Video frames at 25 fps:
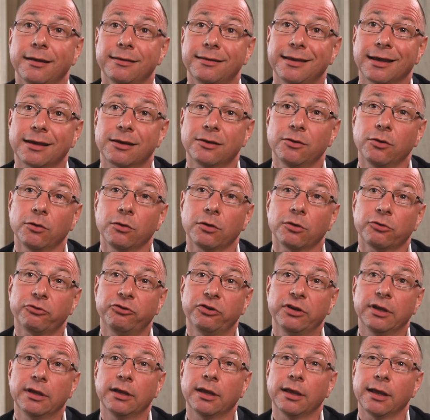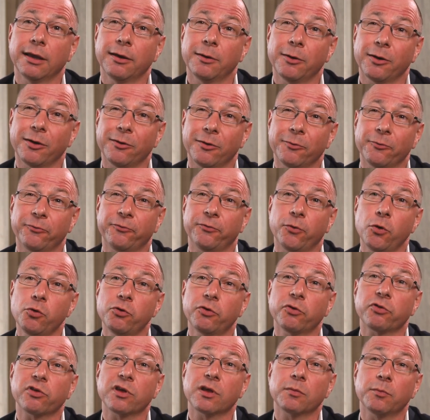technology
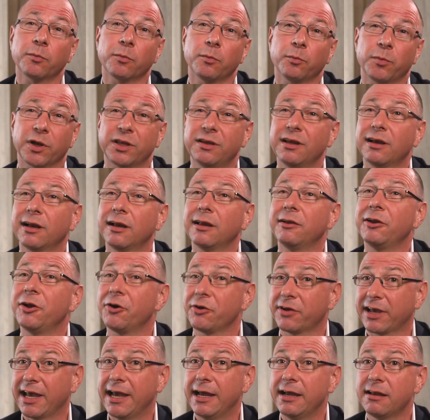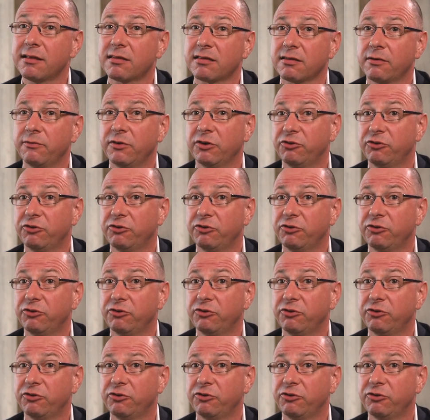focusing particularly on cancer,